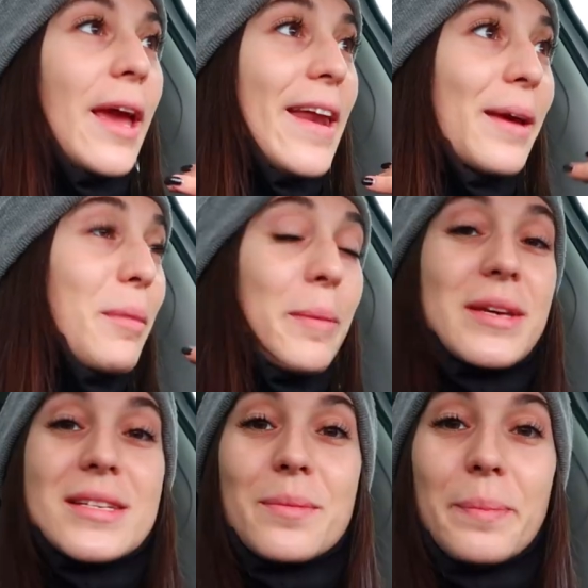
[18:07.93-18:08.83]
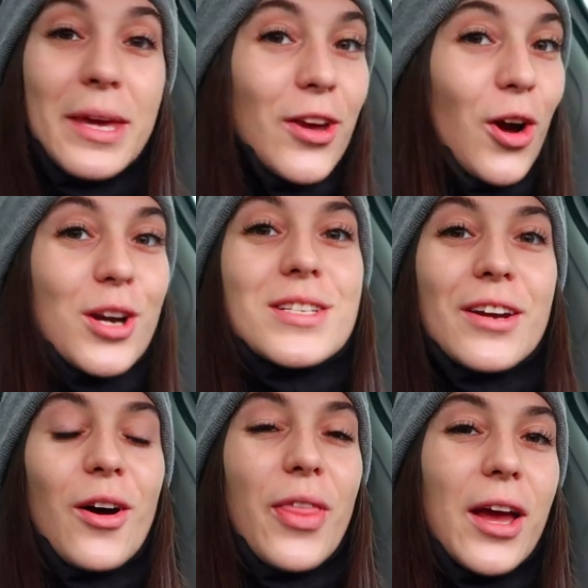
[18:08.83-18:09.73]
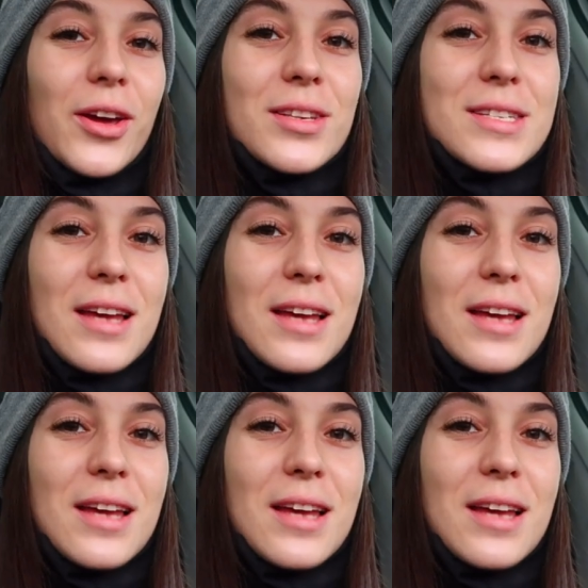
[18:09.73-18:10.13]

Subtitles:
hitting maybe some PRs and all that good